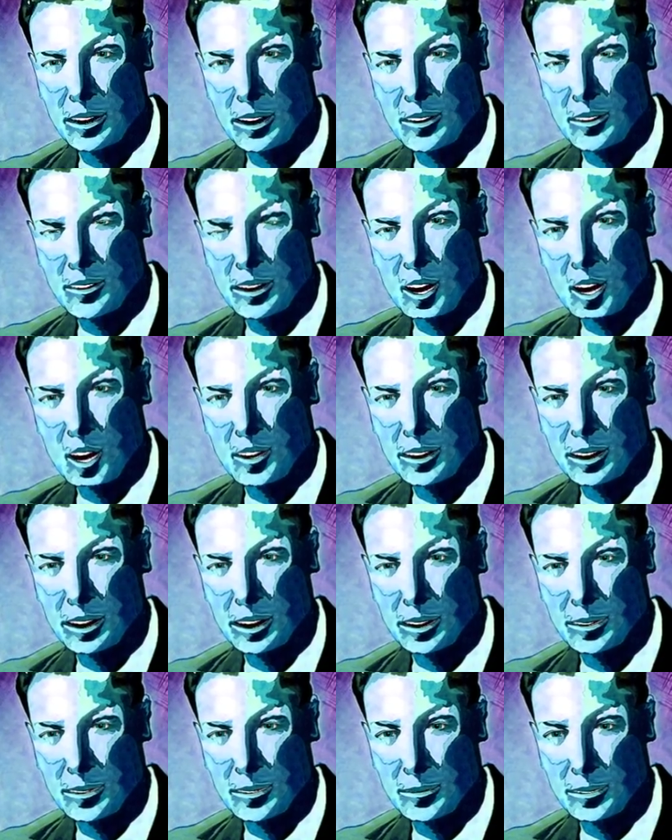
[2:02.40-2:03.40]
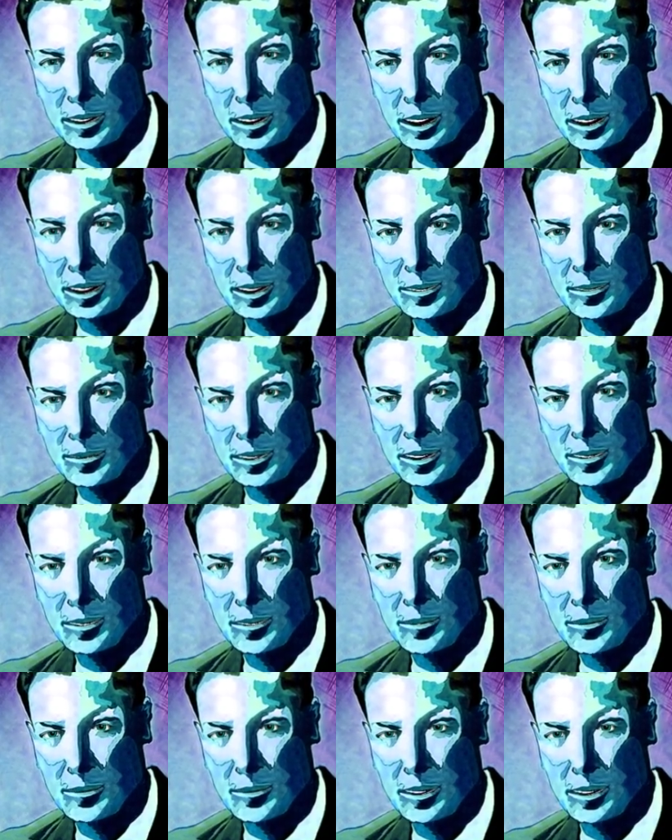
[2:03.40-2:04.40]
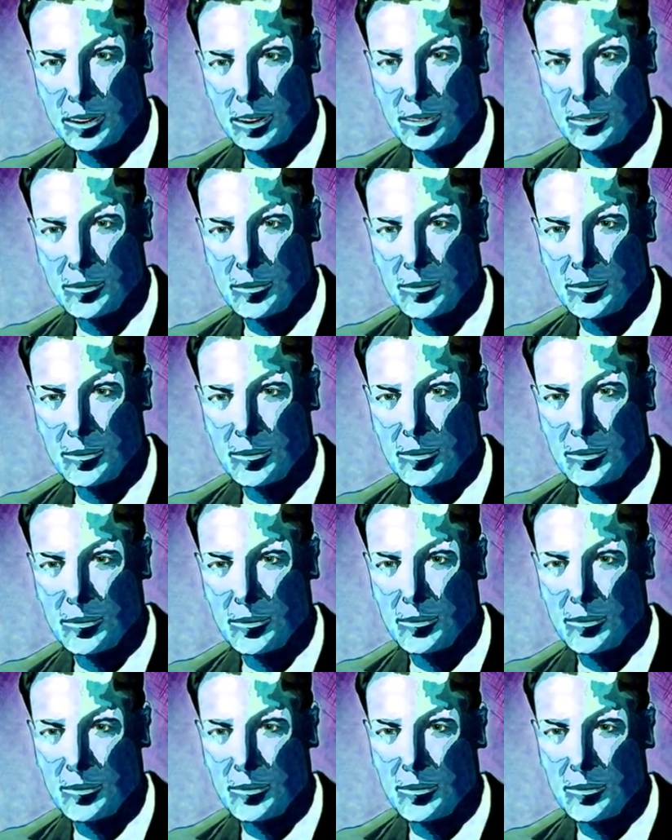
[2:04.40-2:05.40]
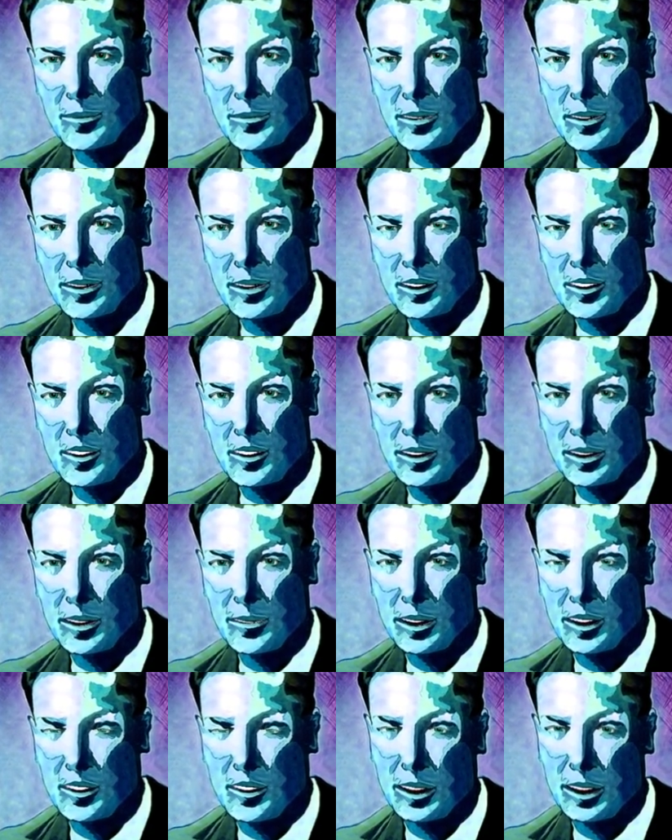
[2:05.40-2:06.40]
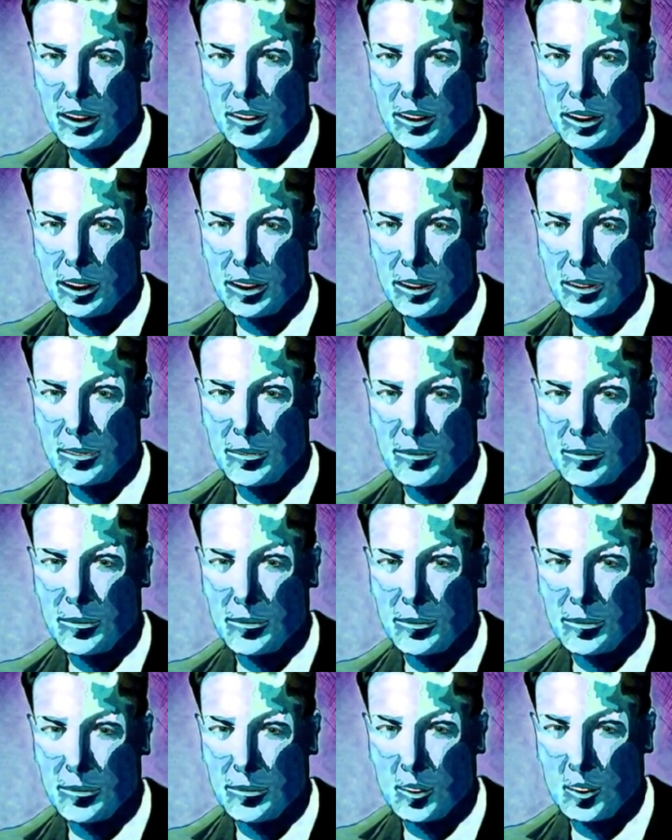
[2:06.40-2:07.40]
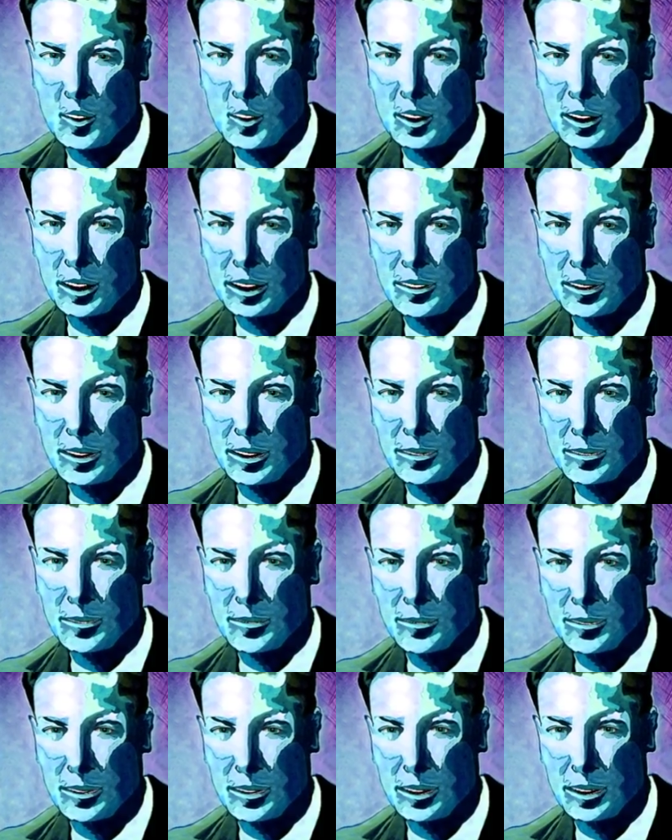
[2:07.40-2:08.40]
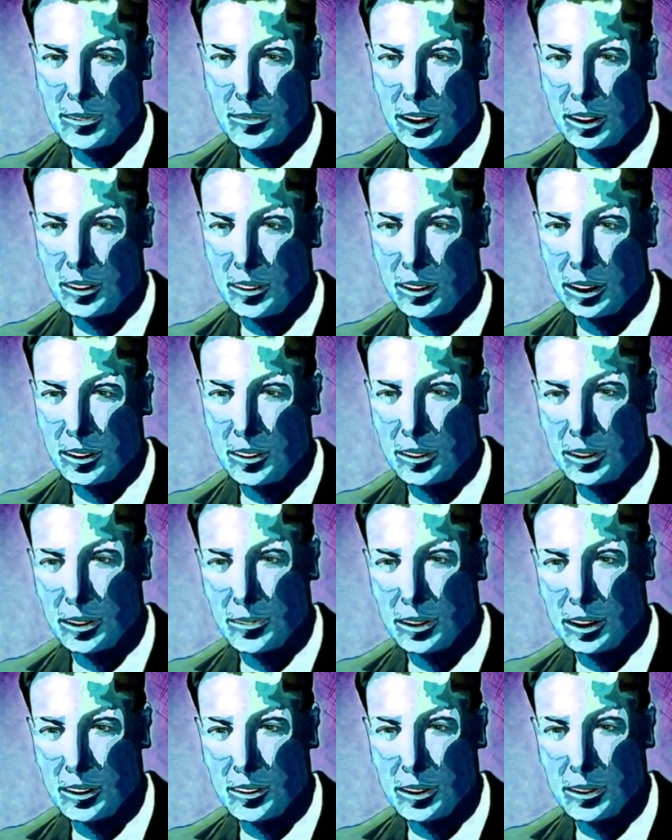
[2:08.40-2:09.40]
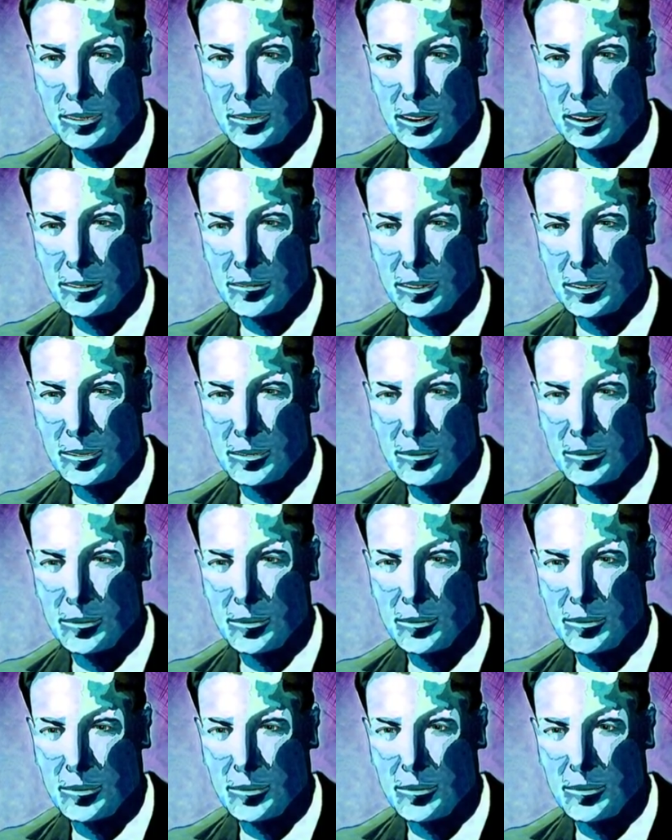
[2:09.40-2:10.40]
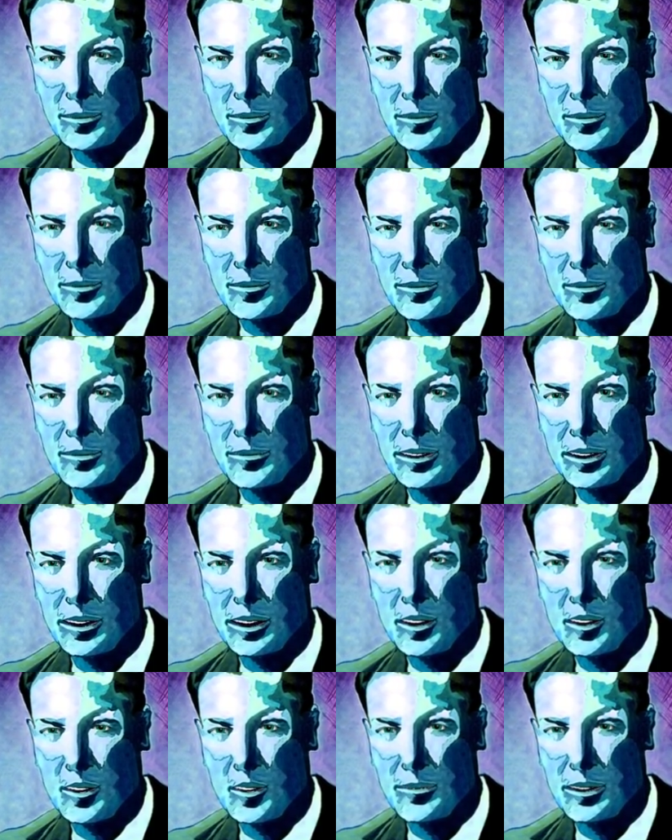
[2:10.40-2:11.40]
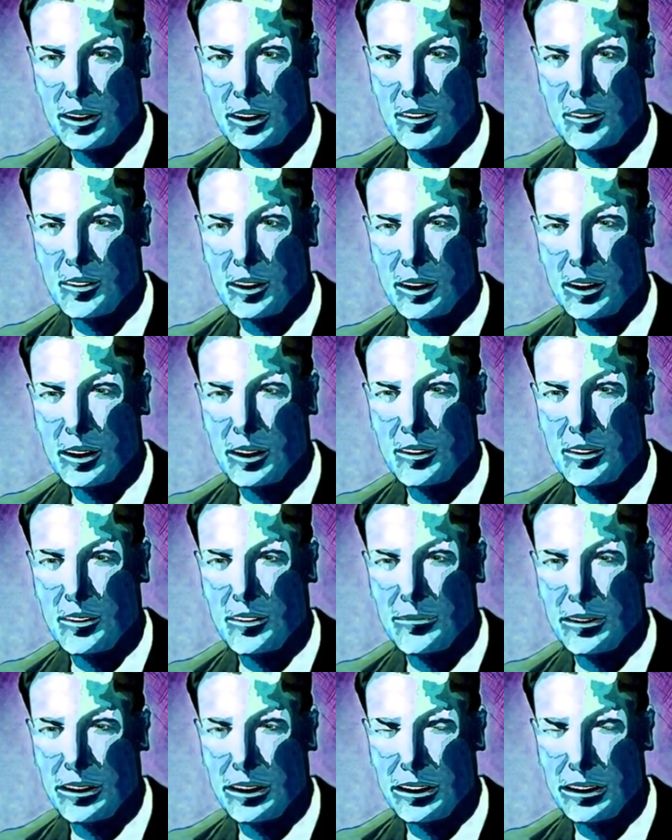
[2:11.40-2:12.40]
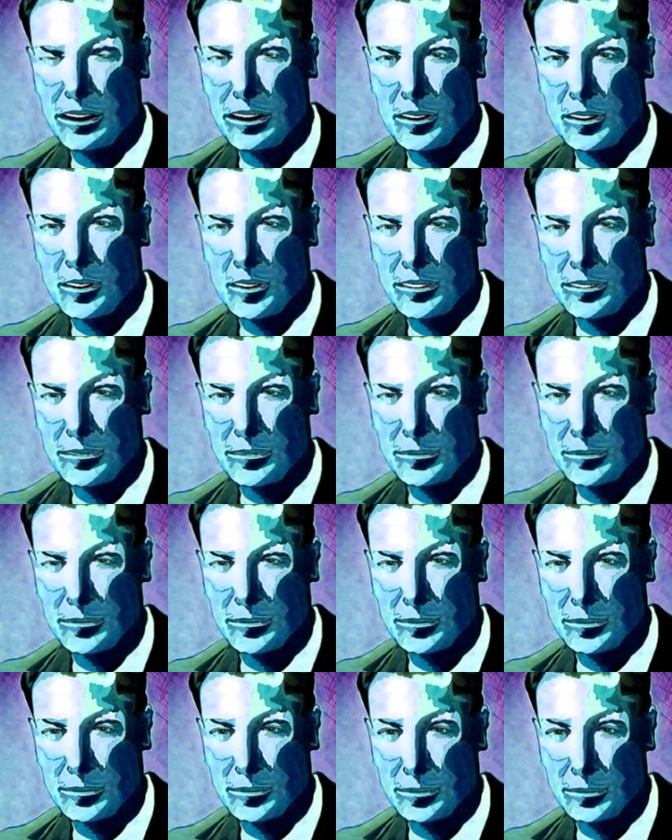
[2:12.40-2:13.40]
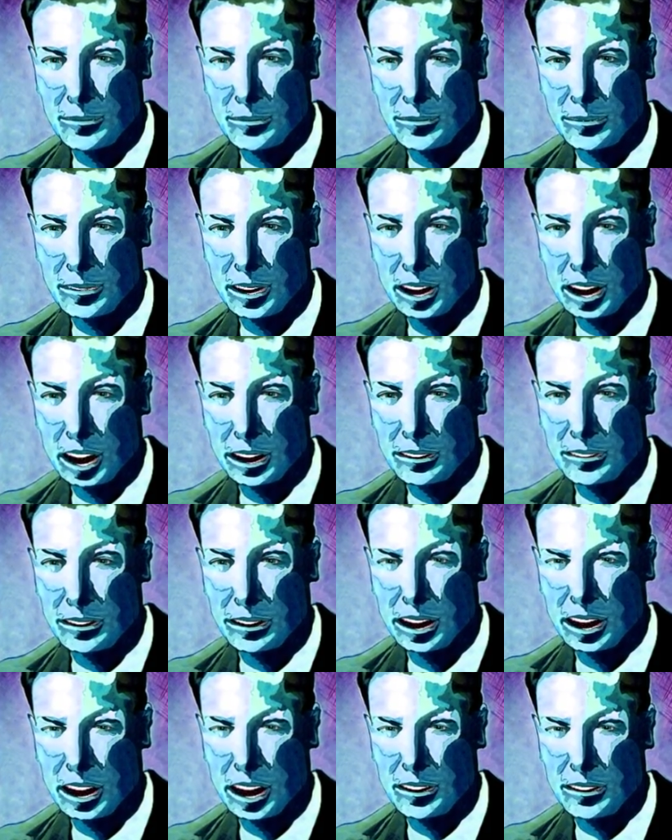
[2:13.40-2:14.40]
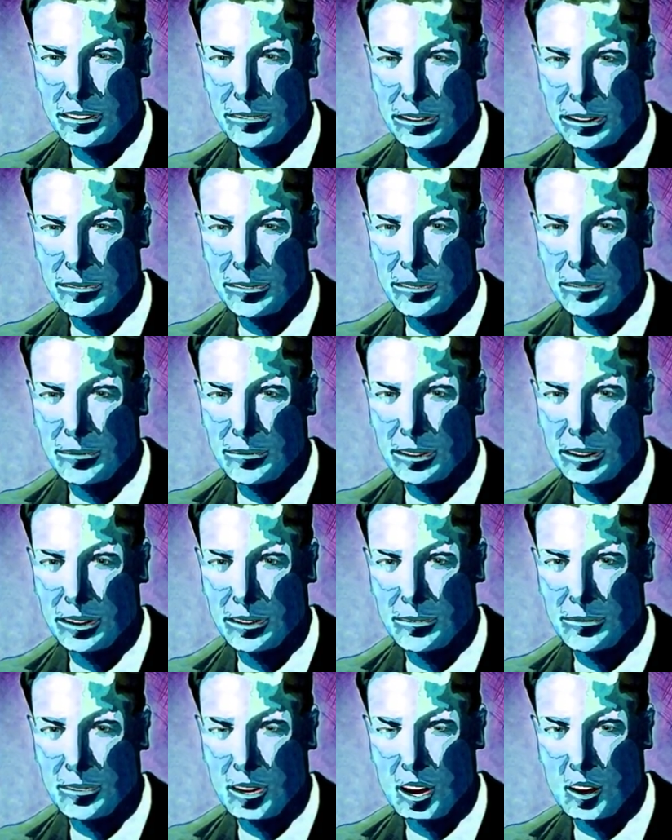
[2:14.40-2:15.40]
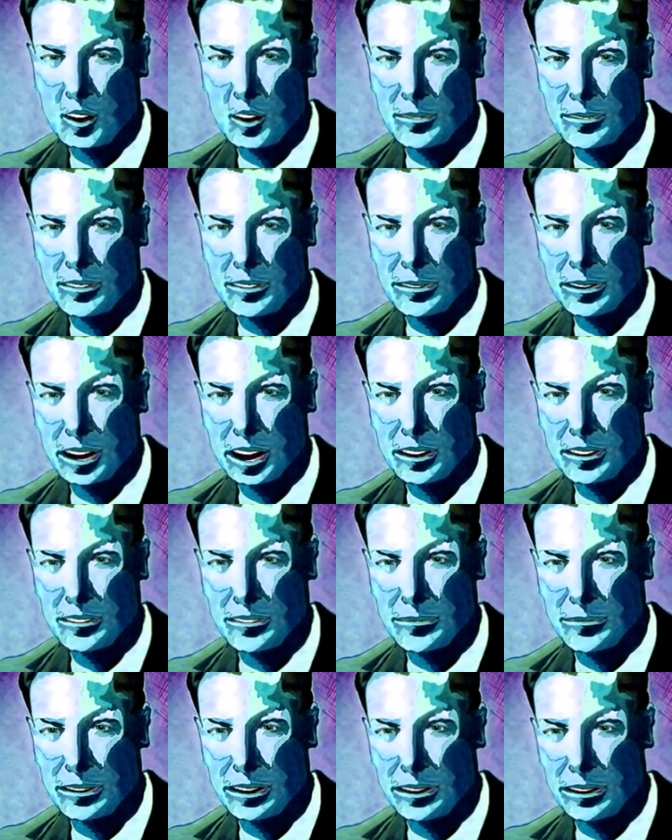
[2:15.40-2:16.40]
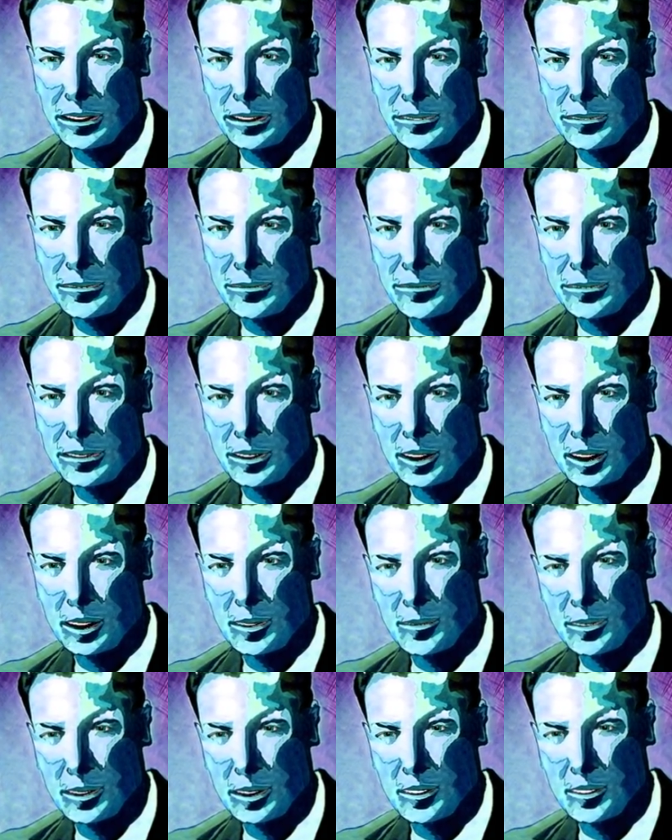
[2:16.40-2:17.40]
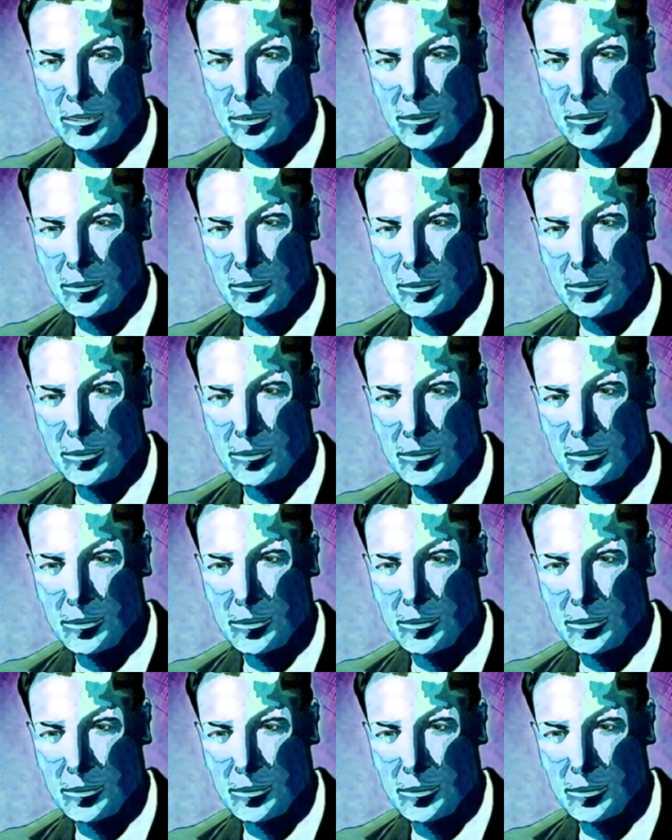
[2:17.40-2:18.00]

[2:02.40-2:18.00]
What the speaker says: time I was violent, it became stronger. And this beautiful thing, glowing, but this one is calling it Mother. And suddenly, as I am beating this thing, I realize that this is the embodiment of all of my misspent energy.